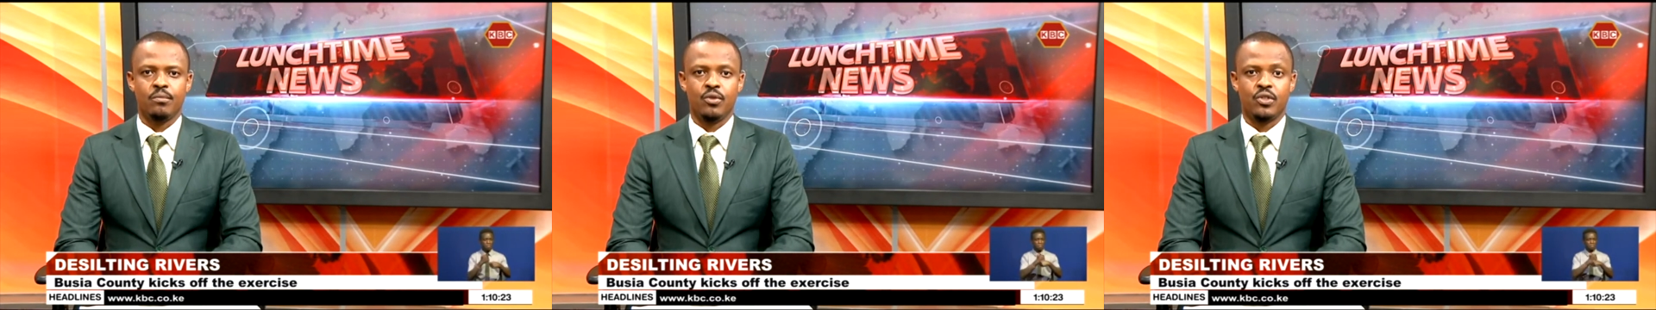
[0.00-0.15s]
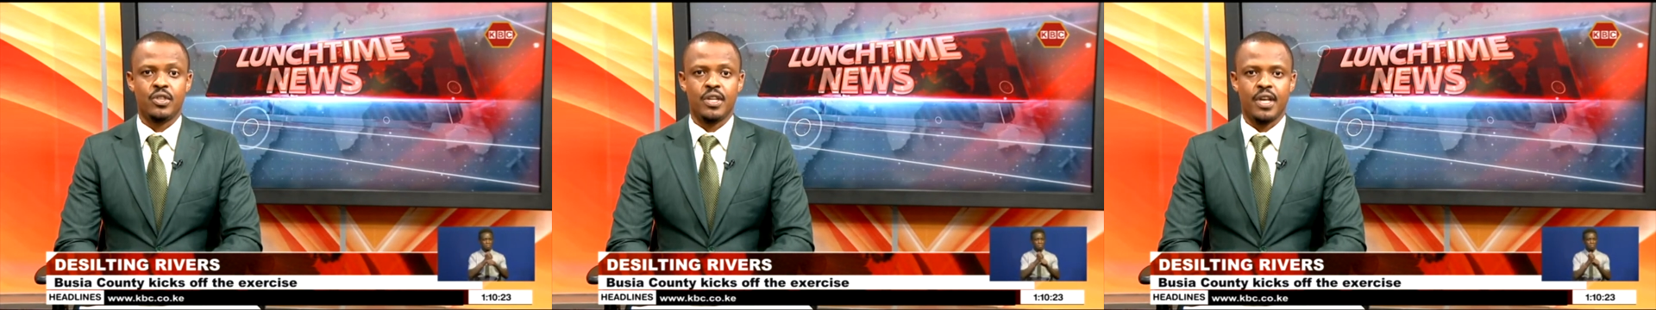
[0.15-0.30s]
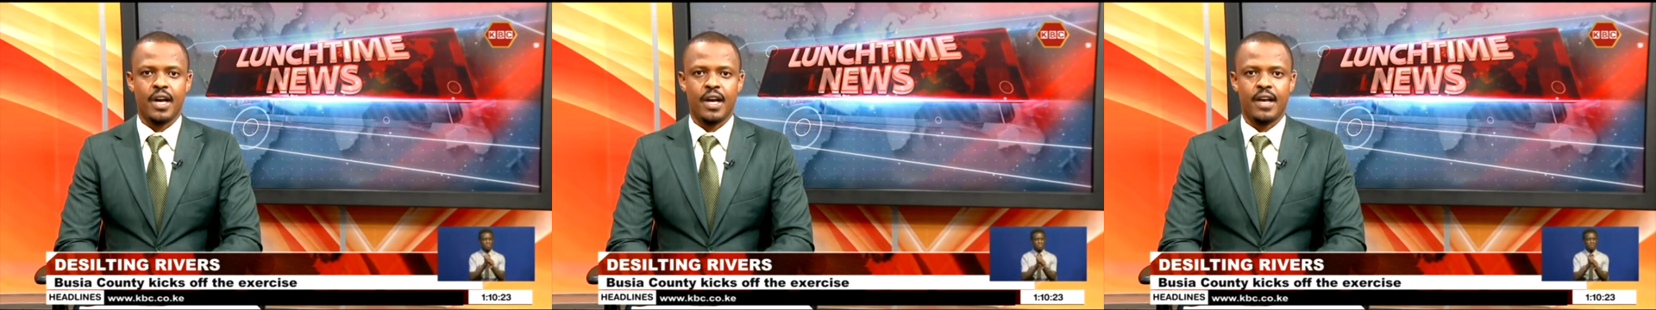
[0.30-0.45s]

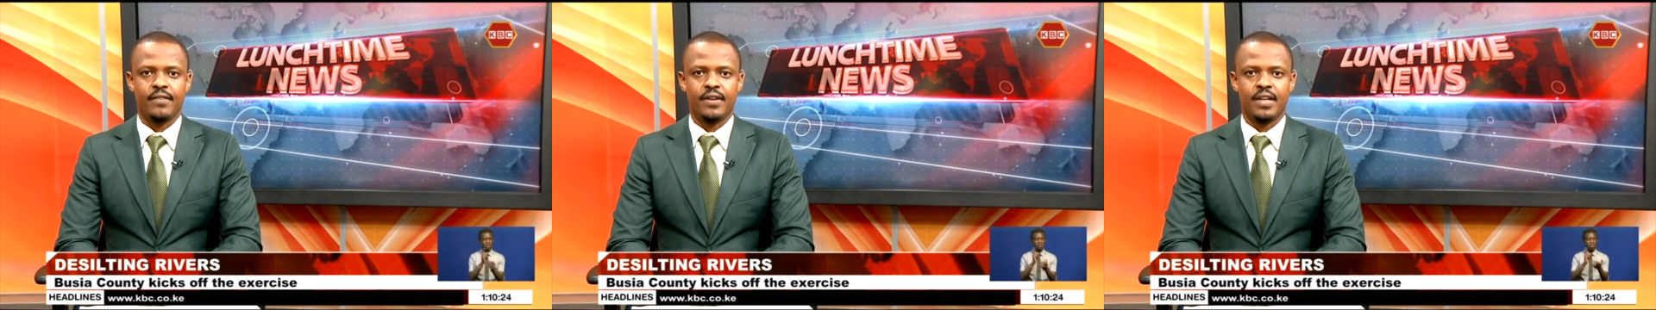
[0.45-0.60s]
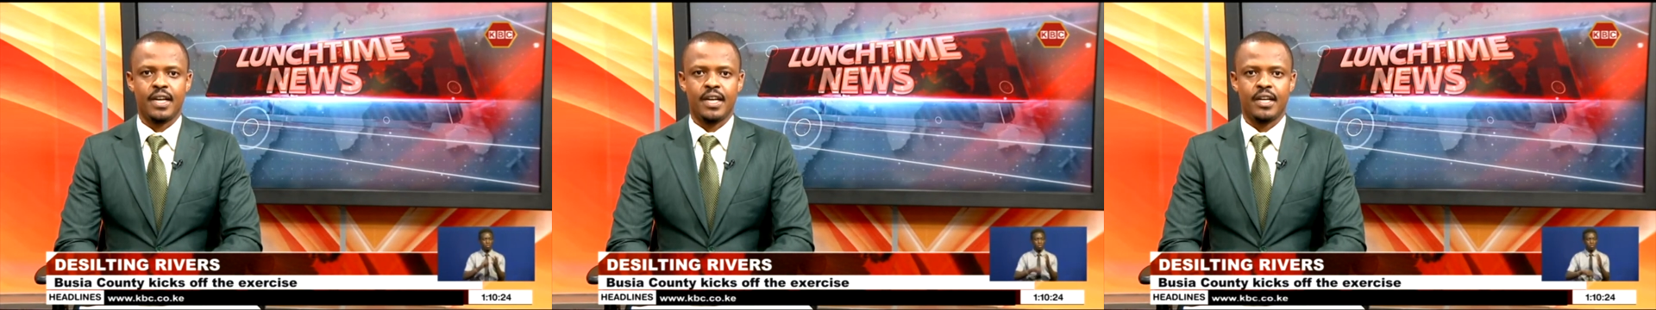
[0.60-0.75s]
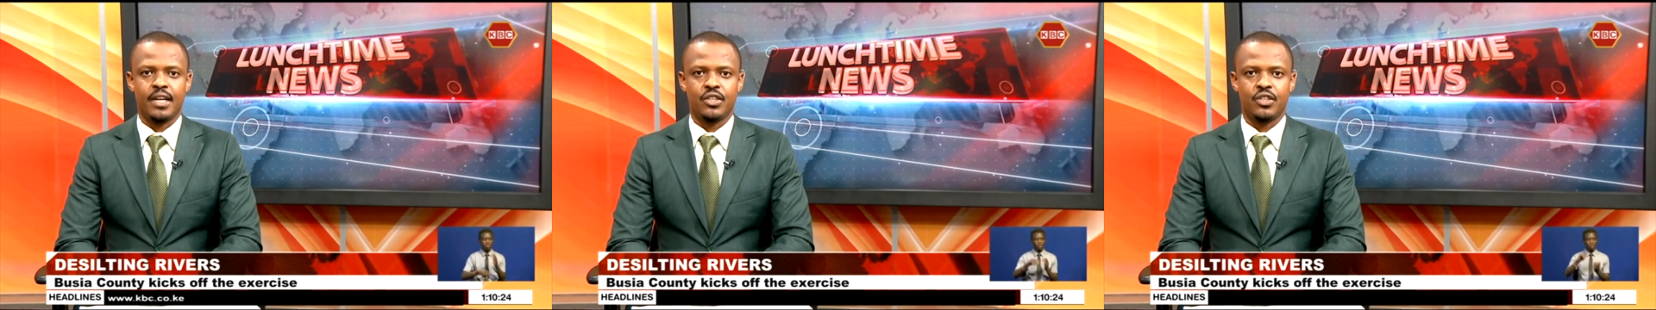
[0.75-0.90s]
Busia
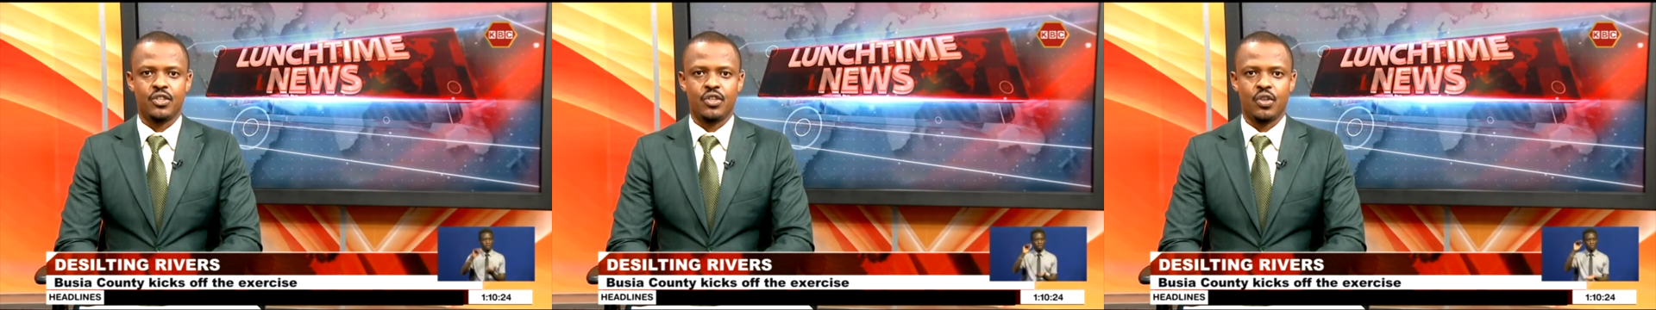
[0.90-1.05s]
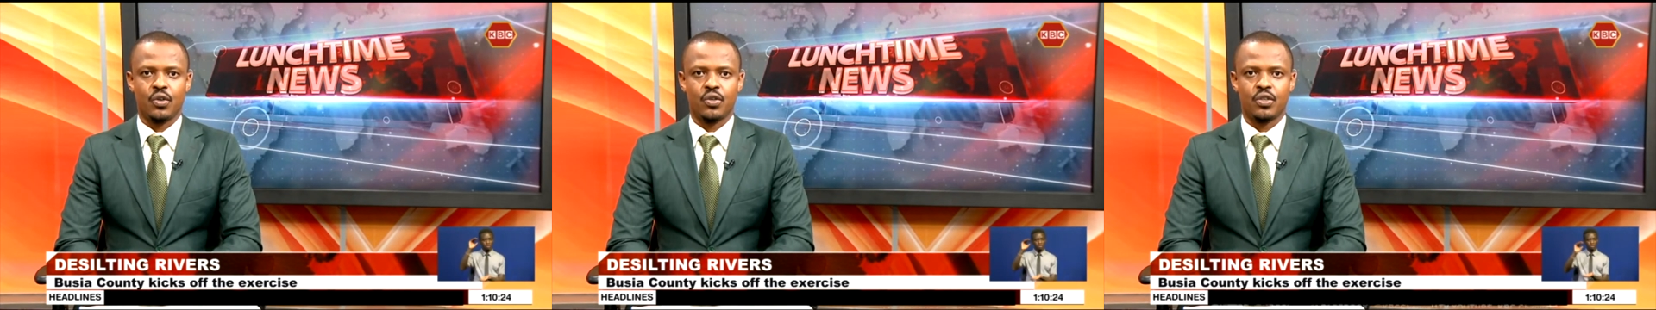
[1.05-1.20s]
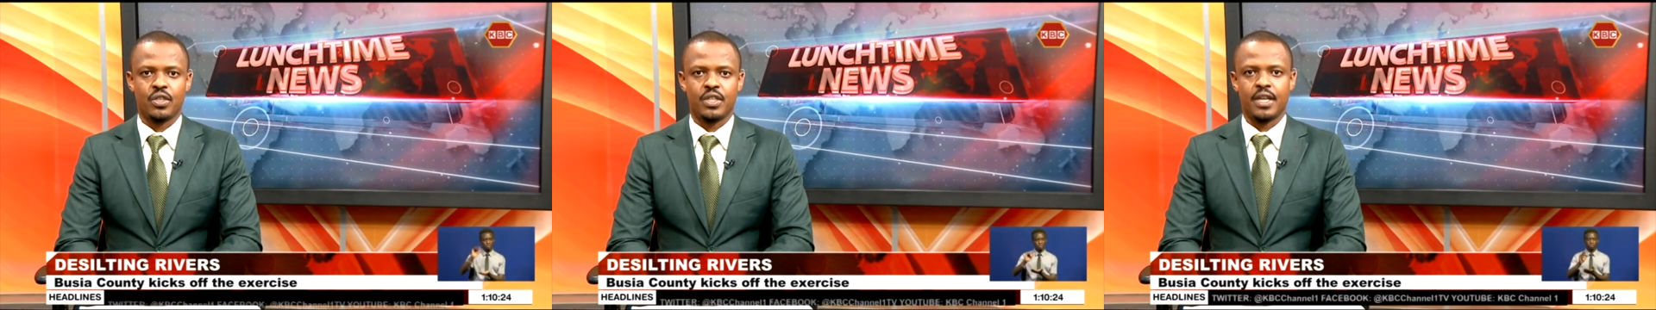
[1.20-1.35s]
Governor
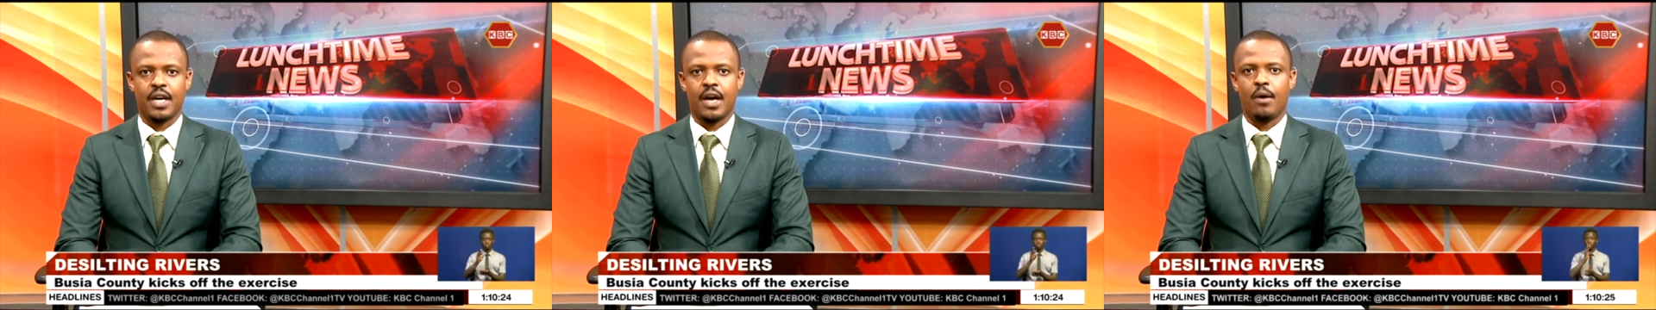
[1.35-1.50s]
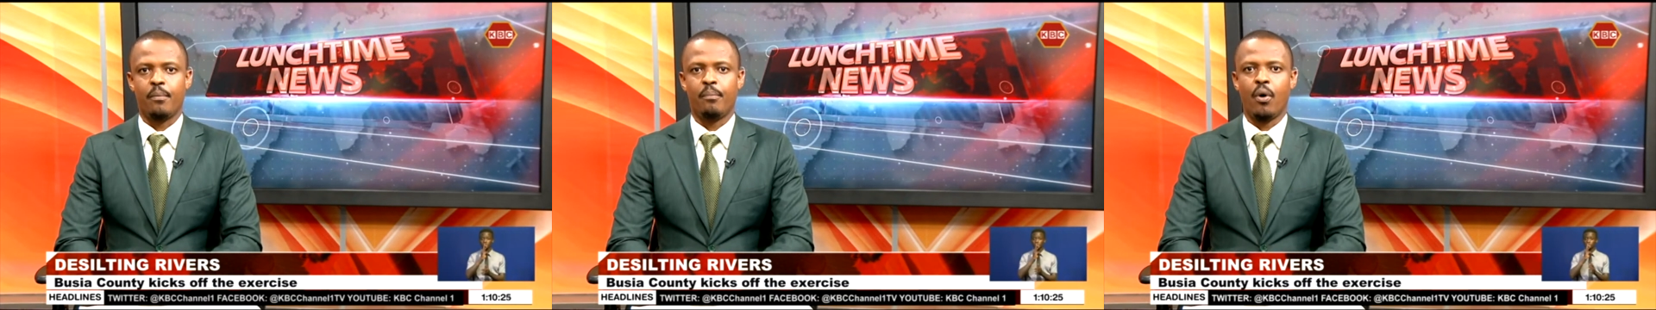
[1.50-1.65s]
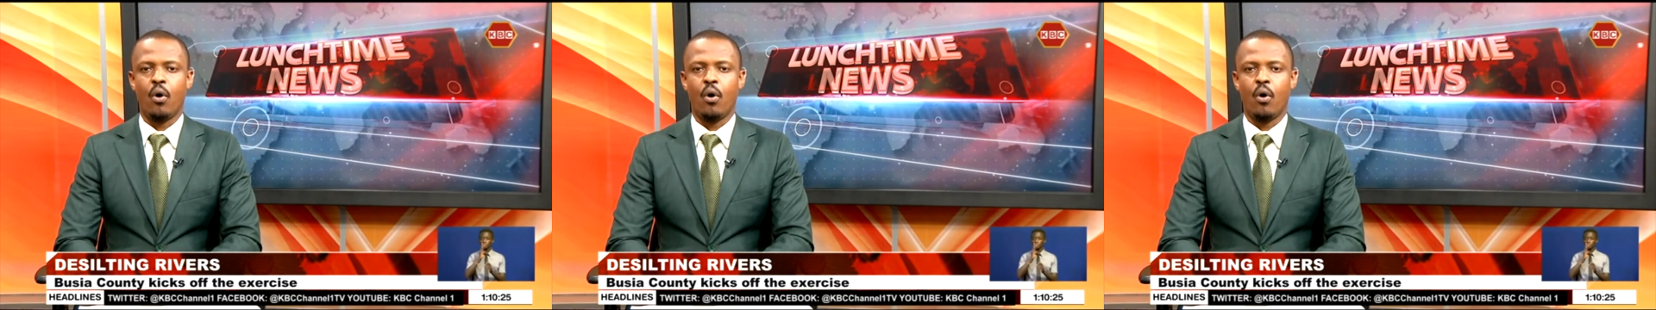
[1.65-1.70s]
Dr.